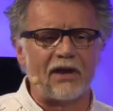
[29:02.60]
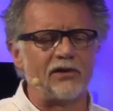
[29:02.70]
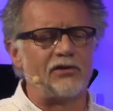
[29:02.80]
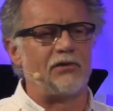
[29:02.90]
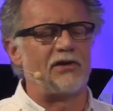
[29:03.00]
the
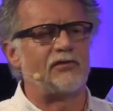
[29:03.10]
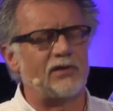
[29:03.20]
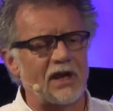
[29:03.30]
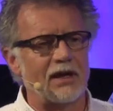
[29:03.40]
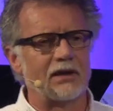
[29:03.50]

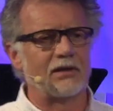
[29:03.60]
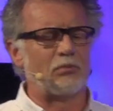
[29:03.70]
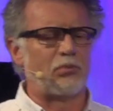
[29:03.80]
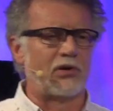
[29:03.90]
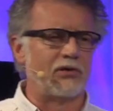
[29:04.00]
drifting
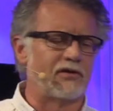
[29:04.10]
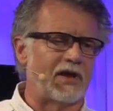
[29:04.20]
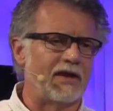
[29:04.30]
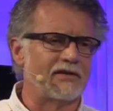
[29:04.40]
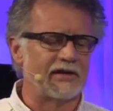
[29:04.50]

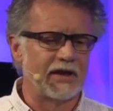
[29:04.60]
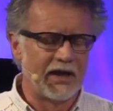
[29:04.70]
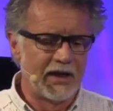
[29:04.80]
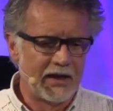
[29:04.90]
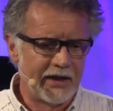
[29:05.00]
process
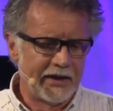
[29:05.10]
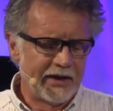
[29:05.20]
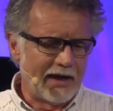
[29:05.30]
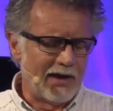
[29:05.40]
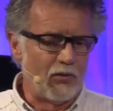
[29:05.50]

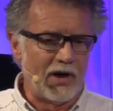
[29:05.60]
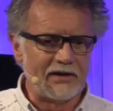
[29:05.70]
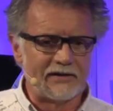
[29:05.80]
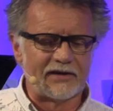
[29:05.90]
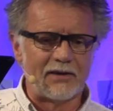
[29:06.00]
and why
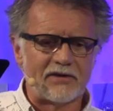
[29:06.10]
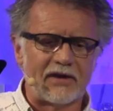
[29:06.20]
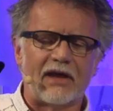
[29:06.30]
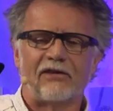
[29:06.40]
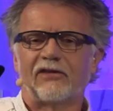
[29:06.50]
you seem to
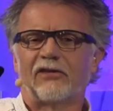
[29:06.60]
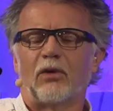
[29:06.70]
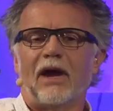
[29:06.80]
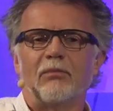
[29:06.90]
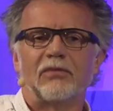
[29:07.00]
get
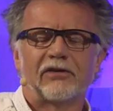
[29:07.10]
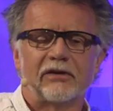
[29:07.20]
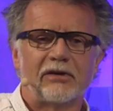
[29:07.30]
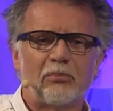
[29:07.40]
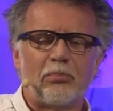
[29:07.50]
swept
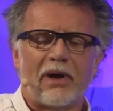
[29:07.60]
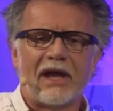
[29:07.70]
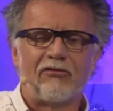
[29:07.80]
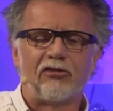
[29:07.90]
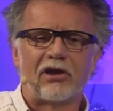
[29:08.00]
by
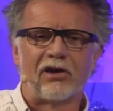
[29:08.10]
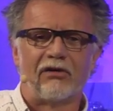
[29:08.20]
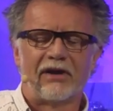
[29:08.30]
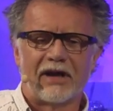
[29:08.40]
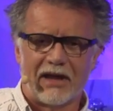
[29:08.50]
every
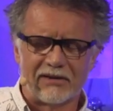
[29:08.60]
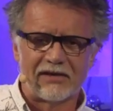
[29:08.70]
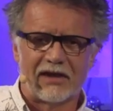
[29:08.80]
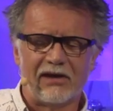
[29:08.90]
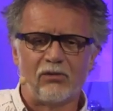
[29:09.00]
current? I'll
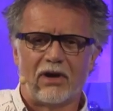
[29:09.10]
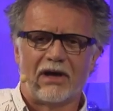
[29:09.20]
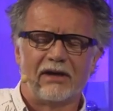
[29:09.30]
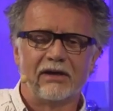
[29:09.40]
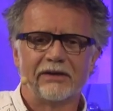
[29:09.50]
tell you
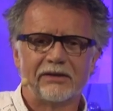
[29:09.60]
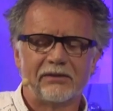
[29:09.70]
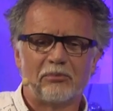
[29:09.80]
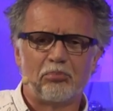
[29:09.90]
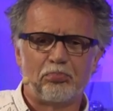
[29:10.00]
why.
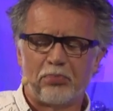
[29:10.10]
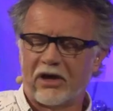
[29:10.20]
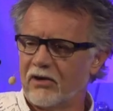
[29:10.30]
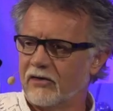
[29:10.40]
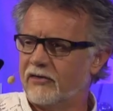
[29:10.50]

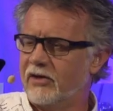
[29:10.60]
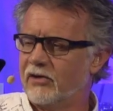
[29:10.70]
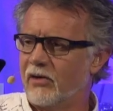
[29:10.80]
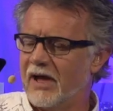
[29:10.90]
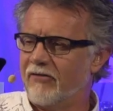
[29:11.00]
Because you
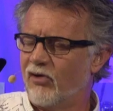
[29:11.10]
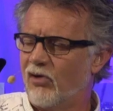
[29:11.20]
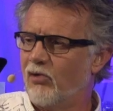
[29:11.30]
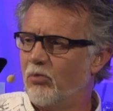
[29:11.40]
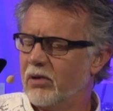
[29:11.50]
don't have
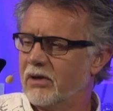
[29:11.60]
hope.